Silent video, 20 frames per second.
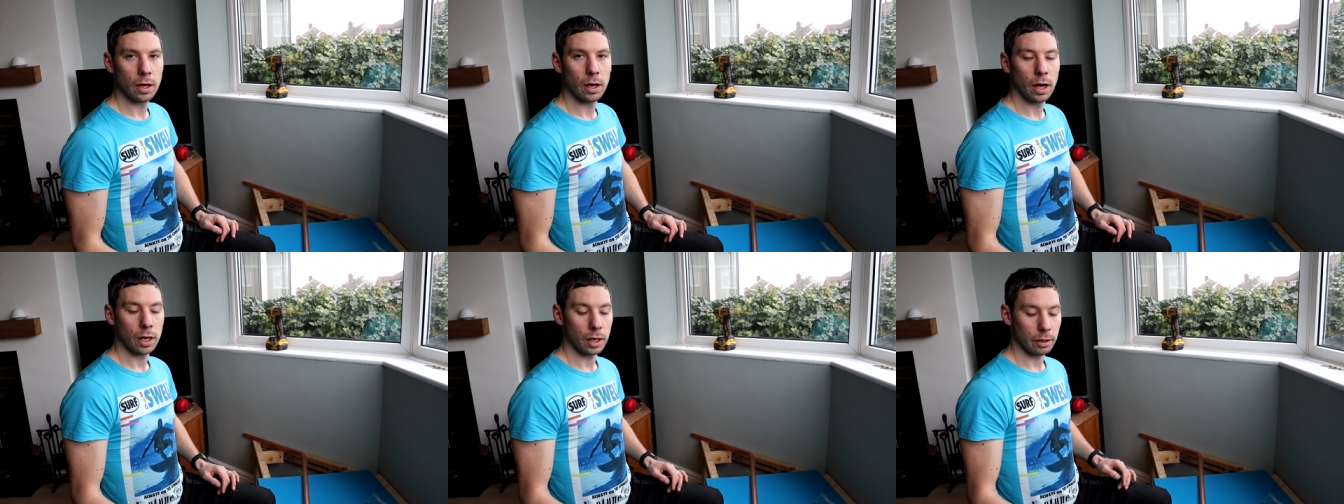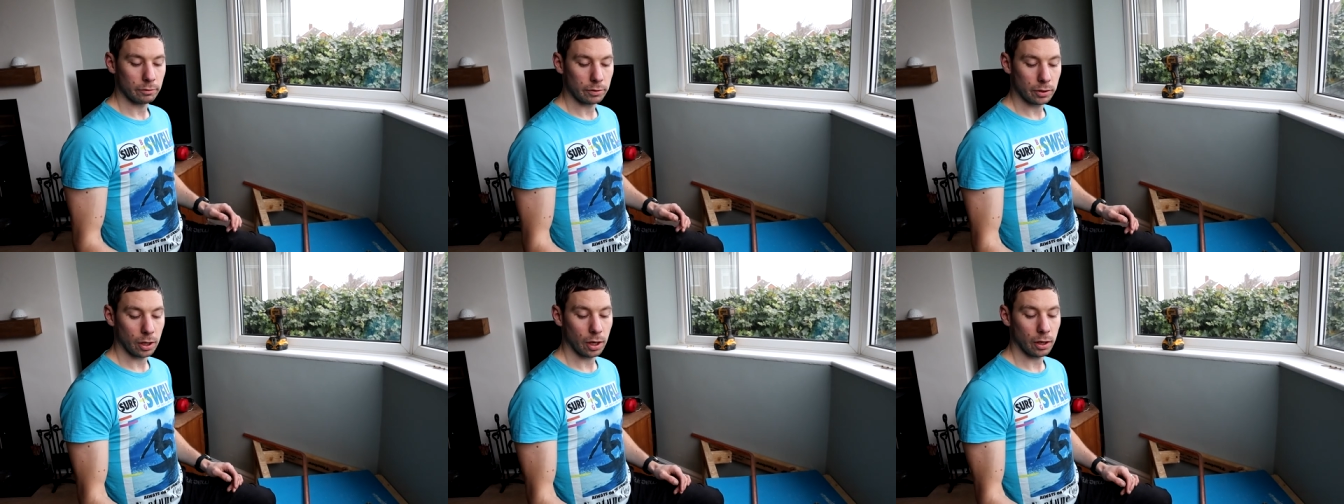and
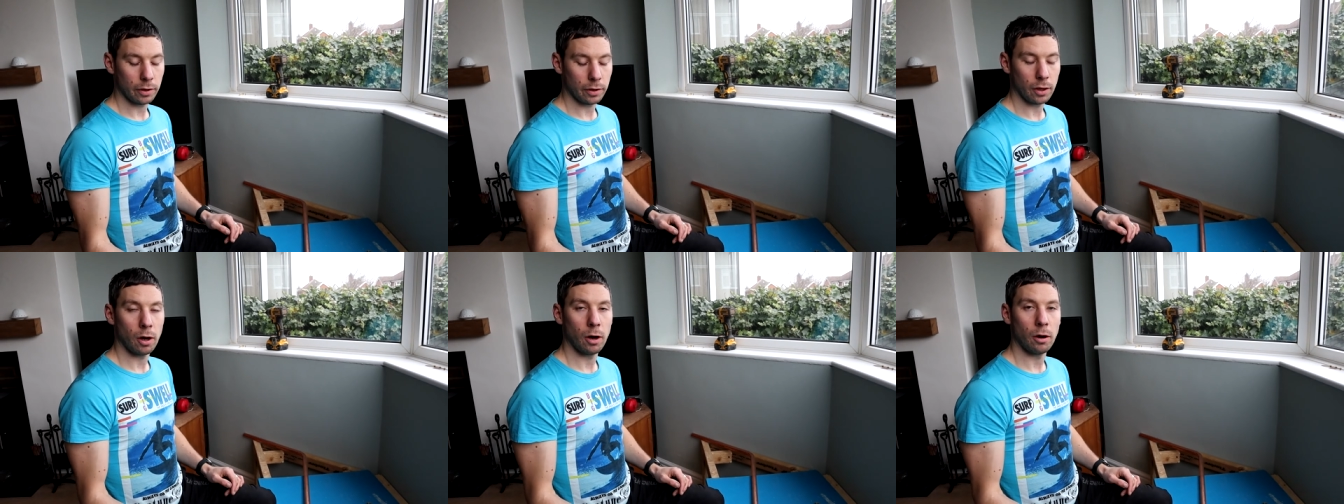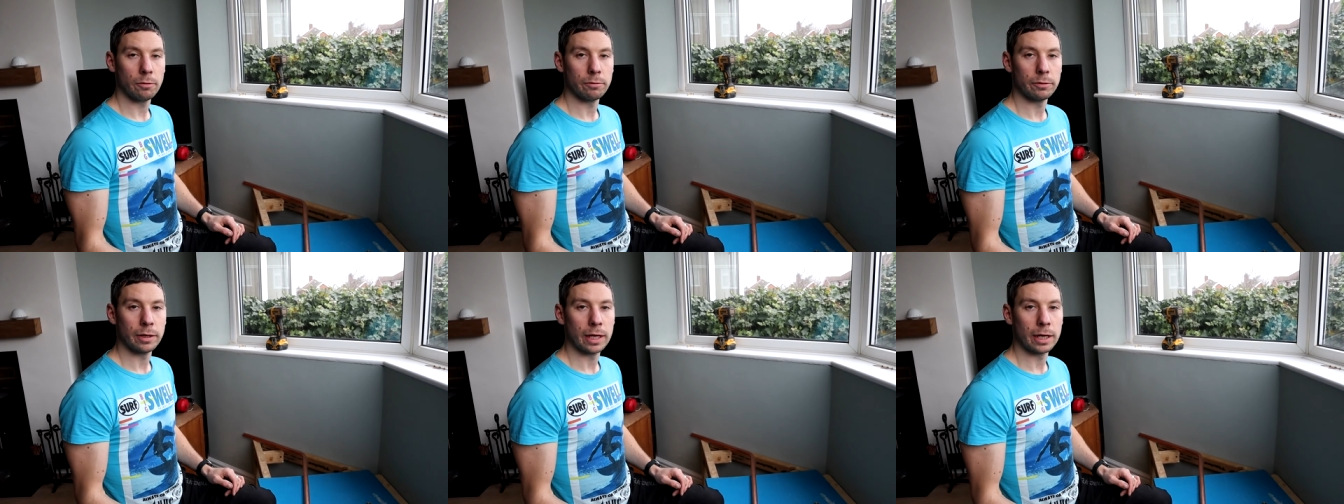I've cut that
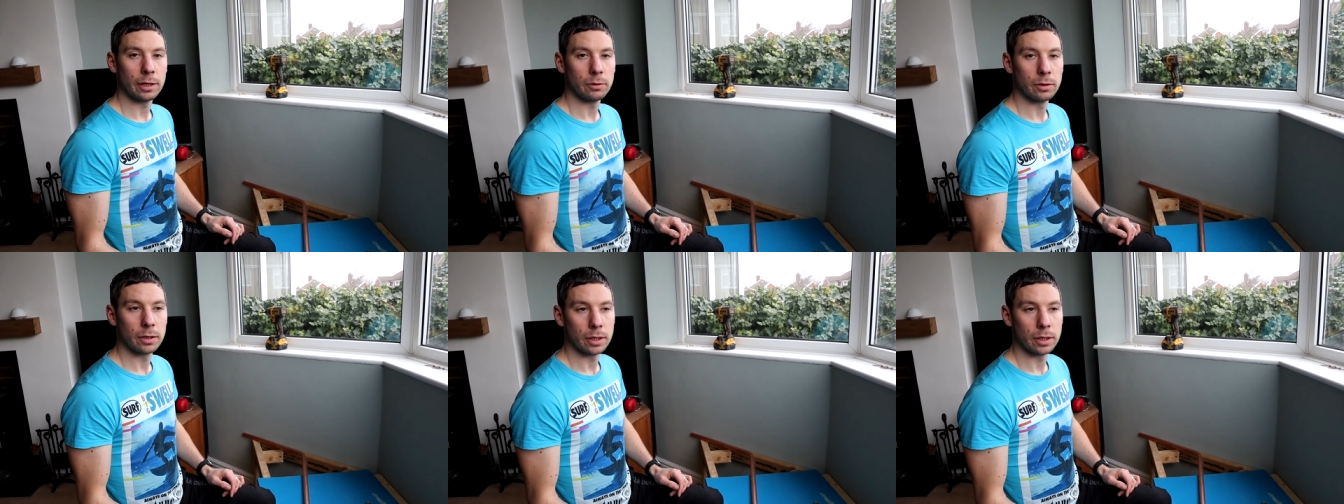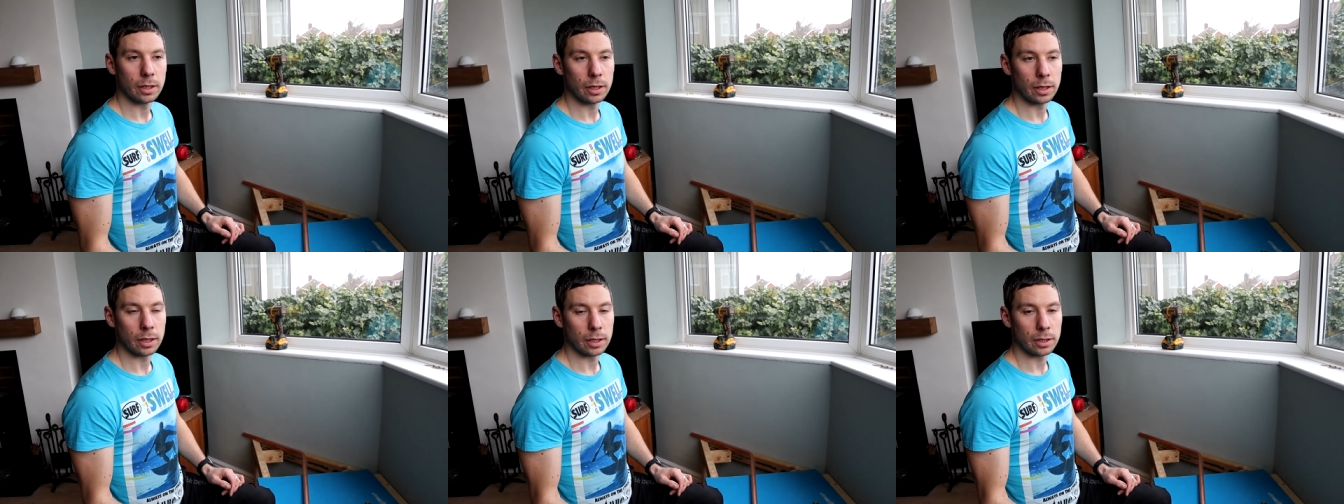off now
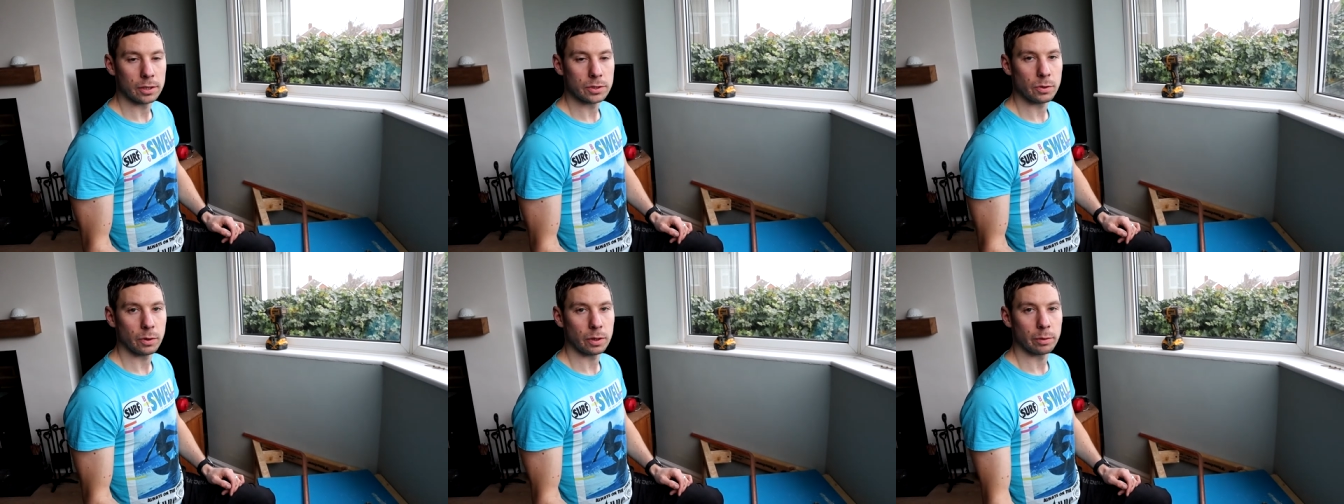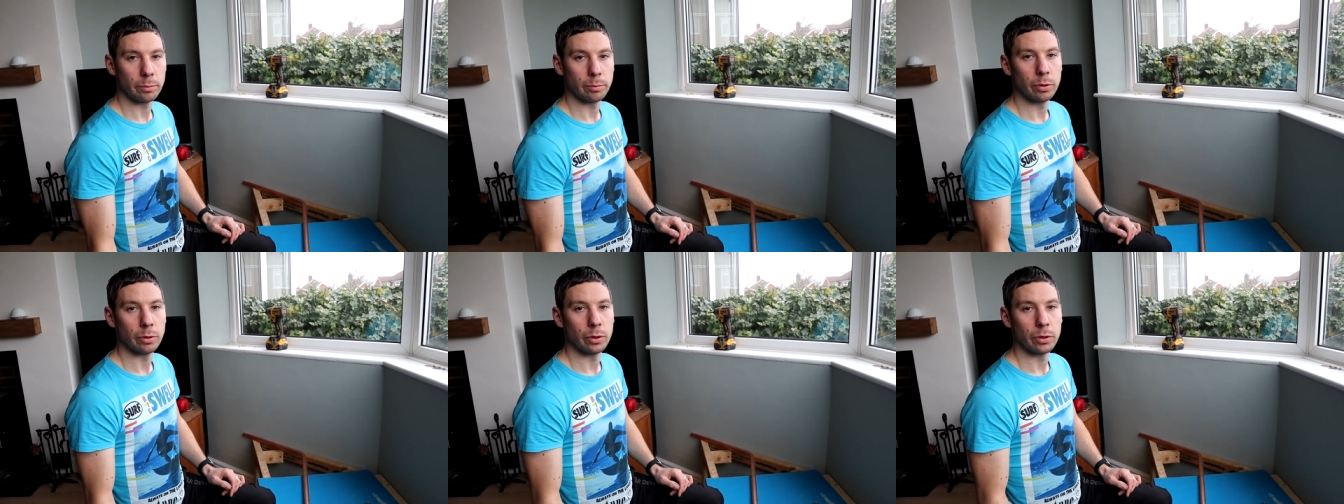so I
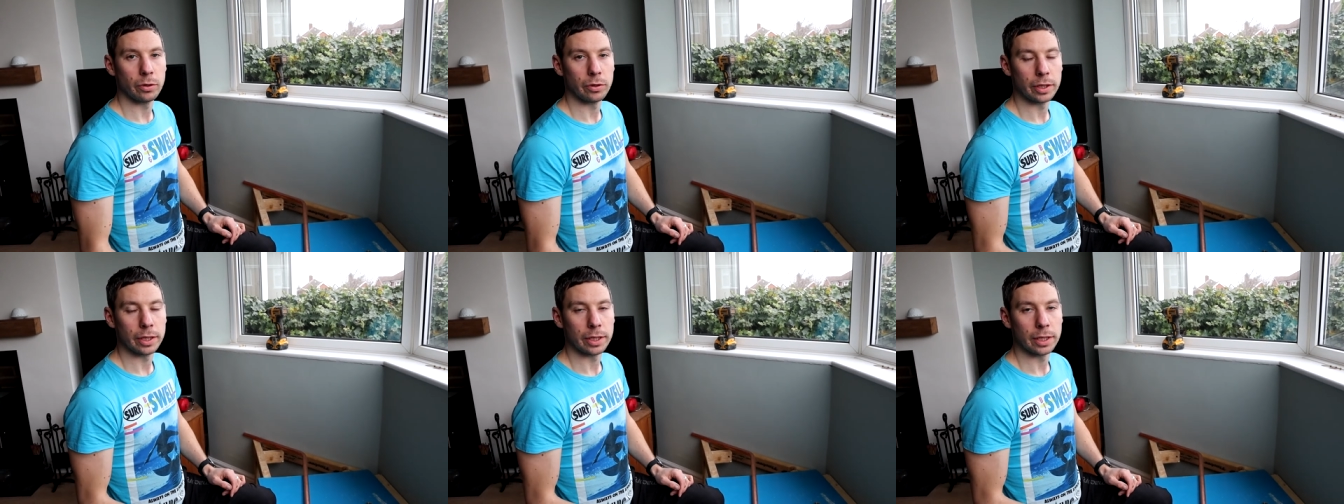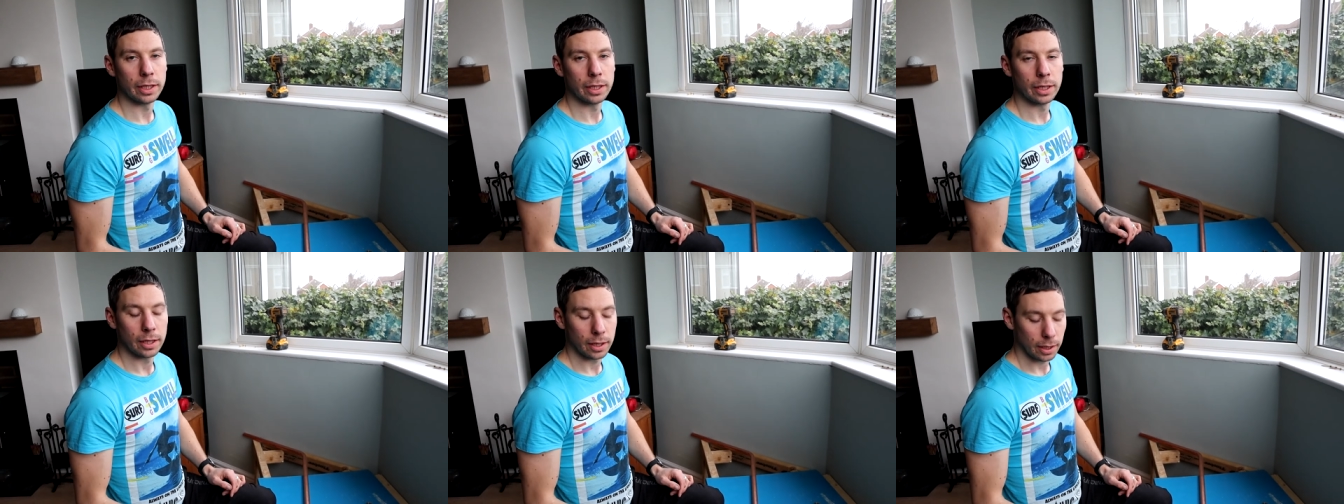can put the
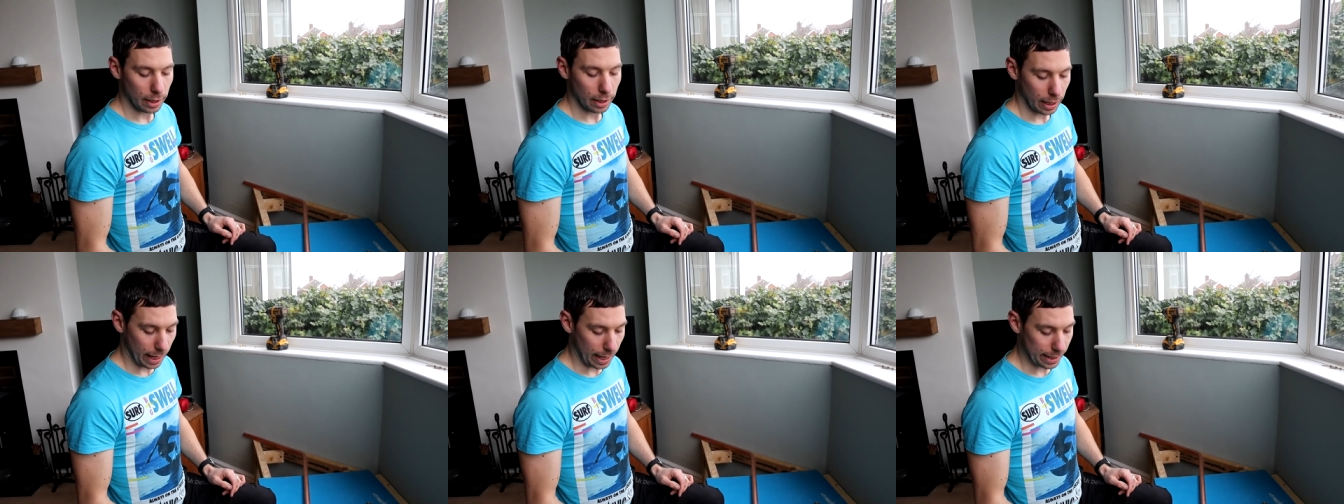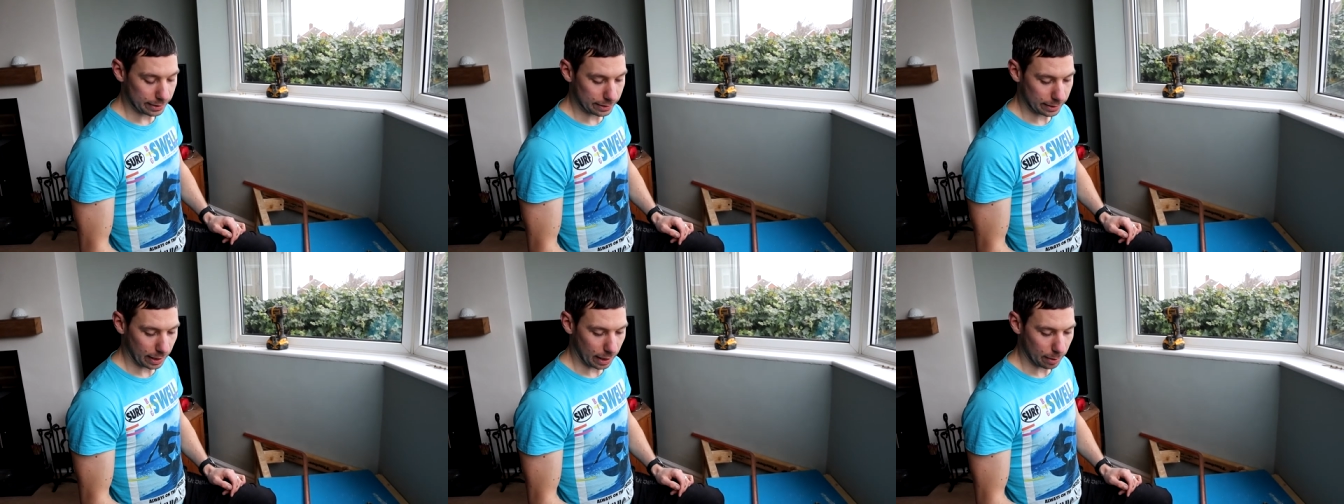
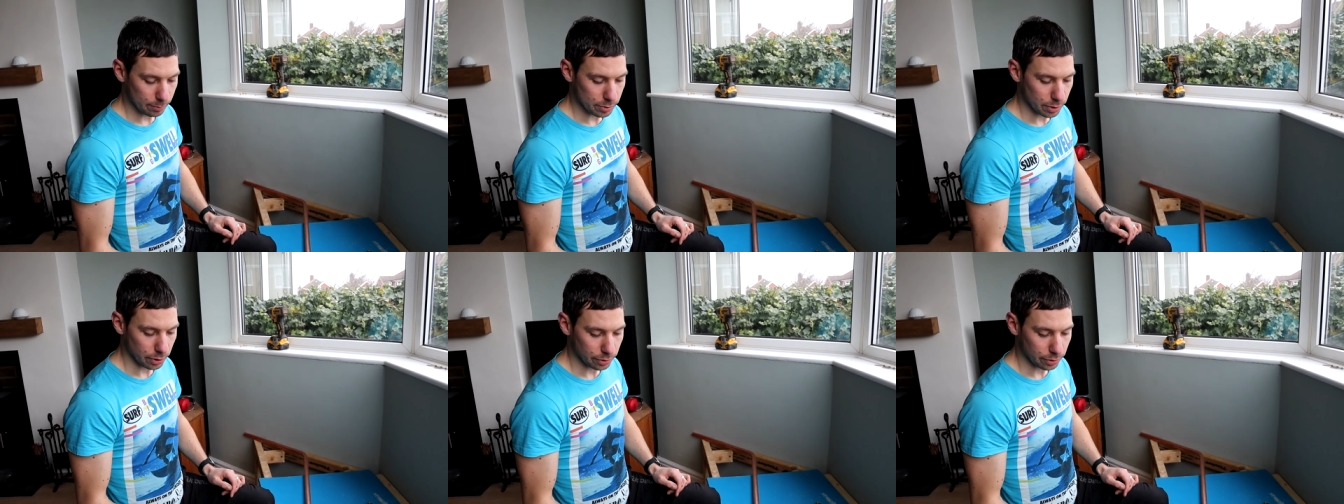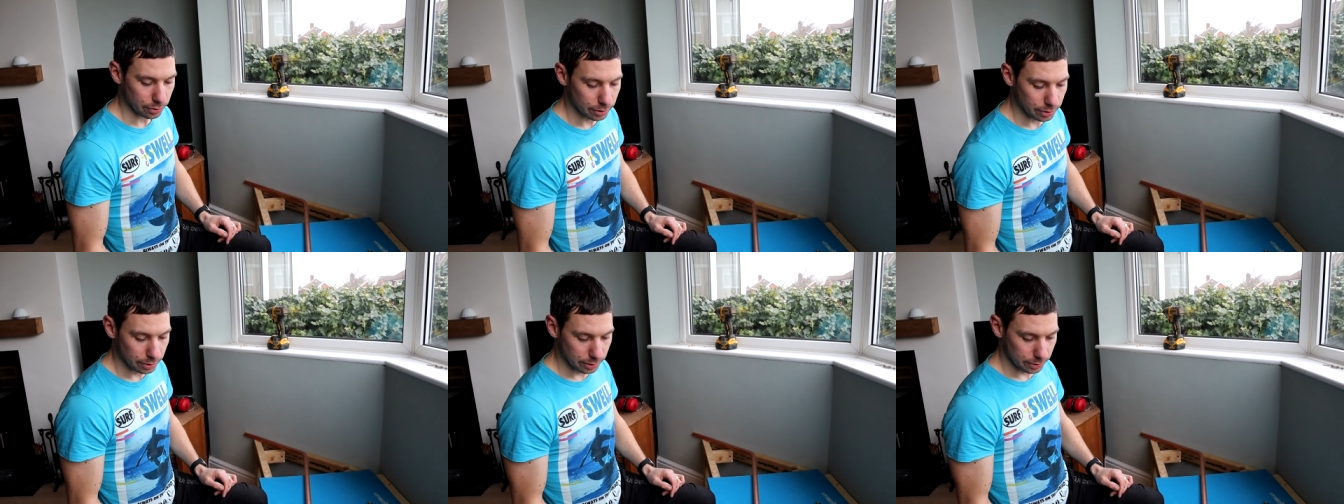end caps on.